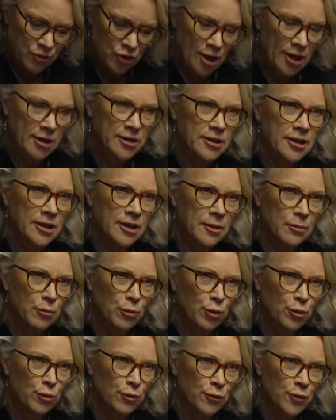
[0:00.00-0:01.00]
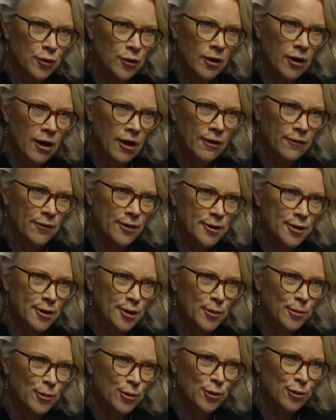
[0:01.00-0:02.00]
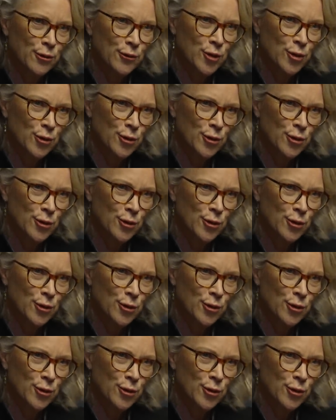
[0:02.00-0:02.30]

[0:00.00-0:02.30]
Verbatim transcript: jazz can improve your life. Has it improved